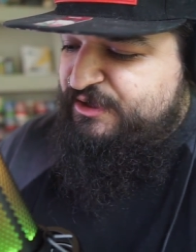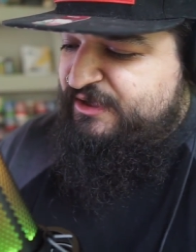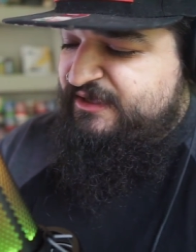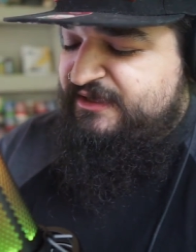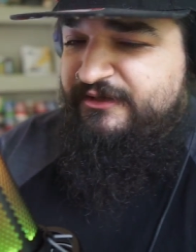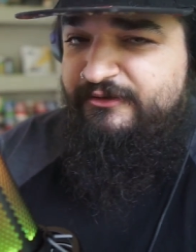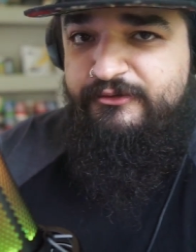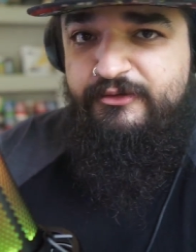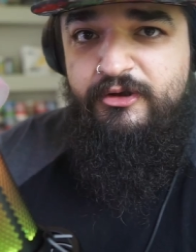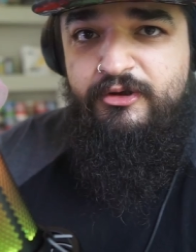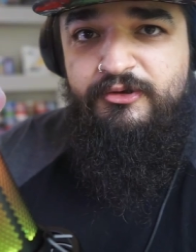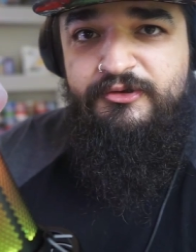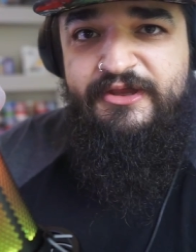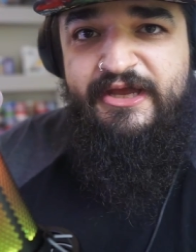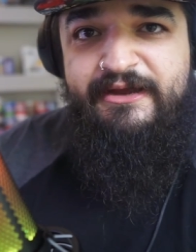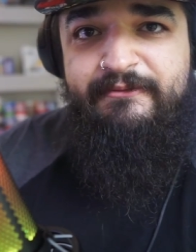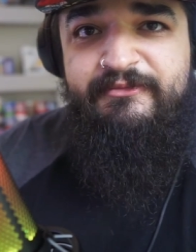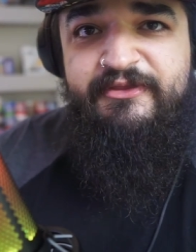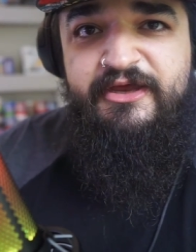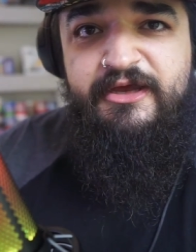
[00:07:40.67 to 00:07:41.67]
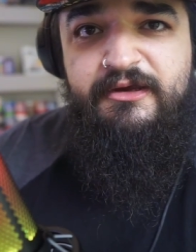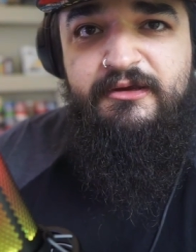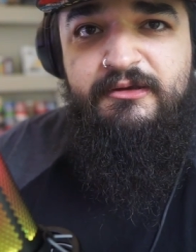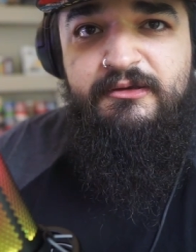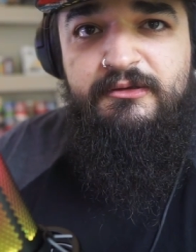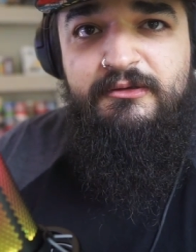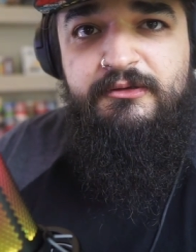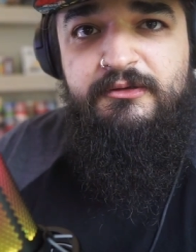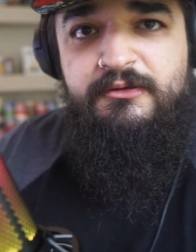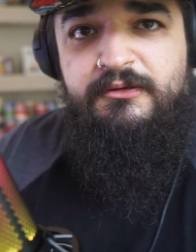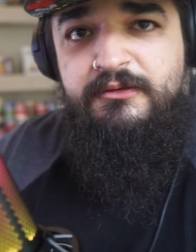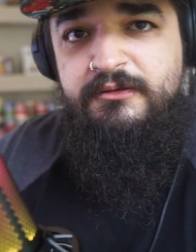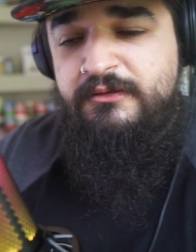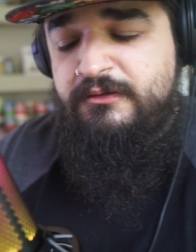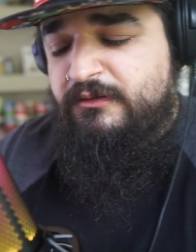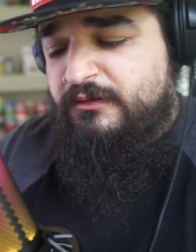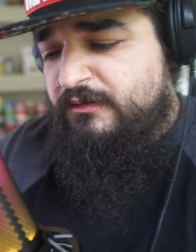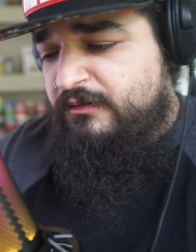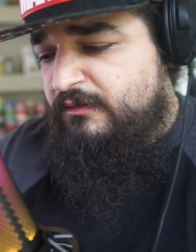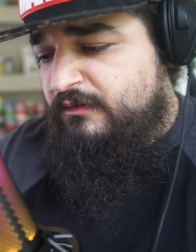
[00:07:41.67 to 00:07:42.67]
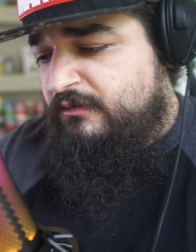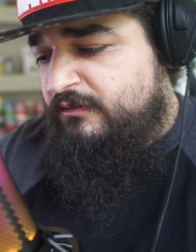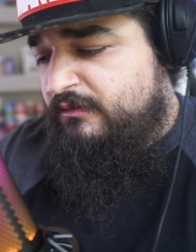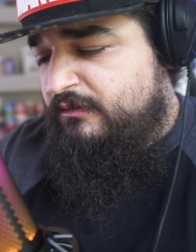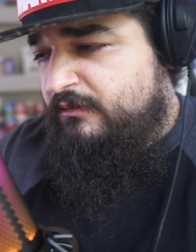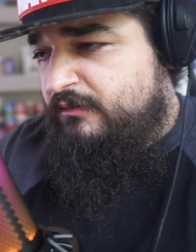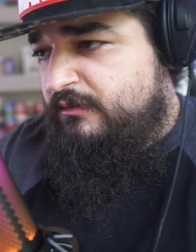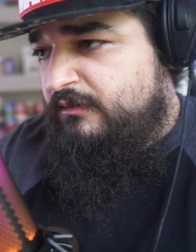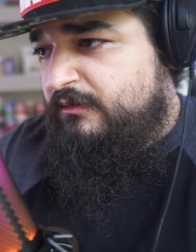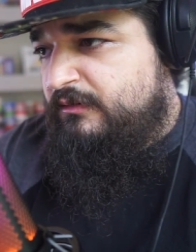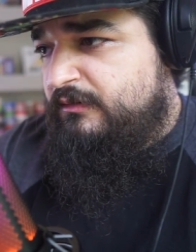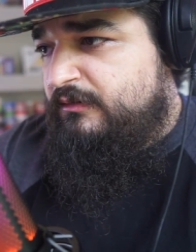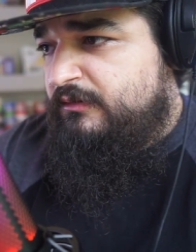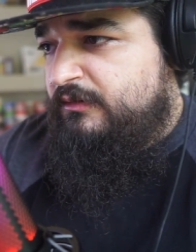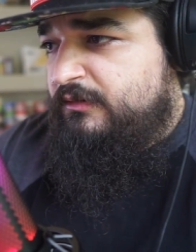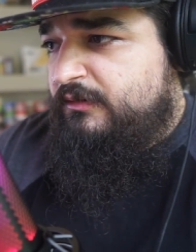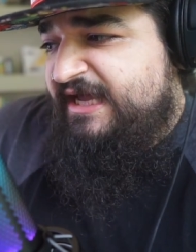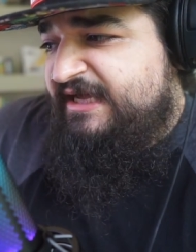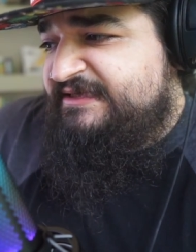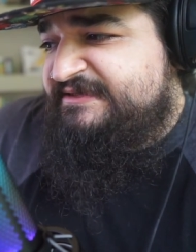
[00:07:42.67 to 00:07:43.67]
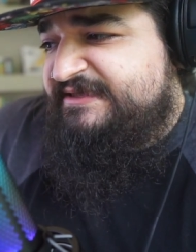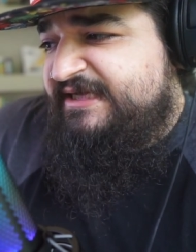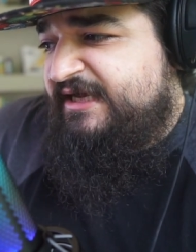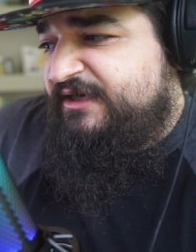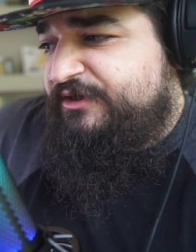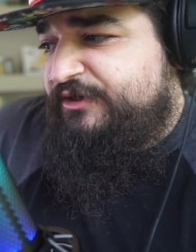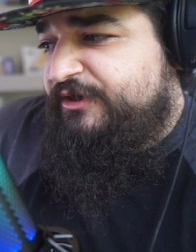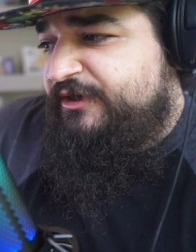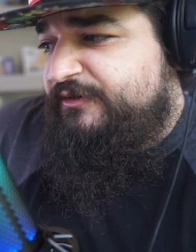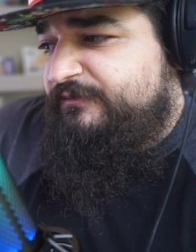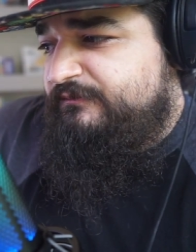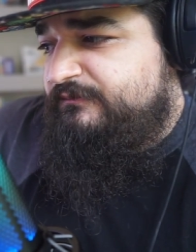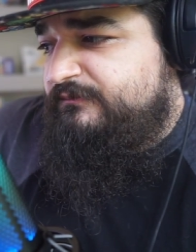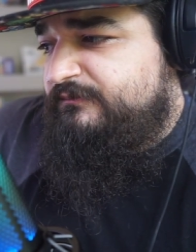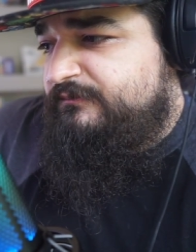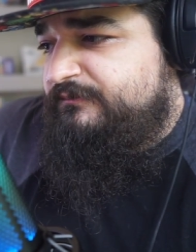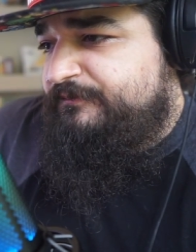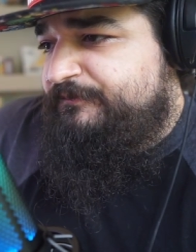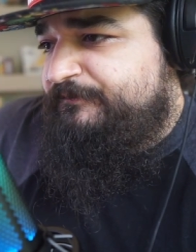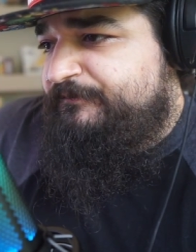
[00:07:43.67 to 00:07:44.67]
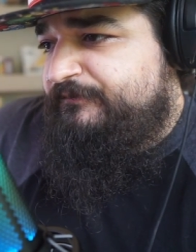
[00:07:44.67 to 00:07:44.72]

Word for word: I drank near the whole damn thing. Yeah, it's not good.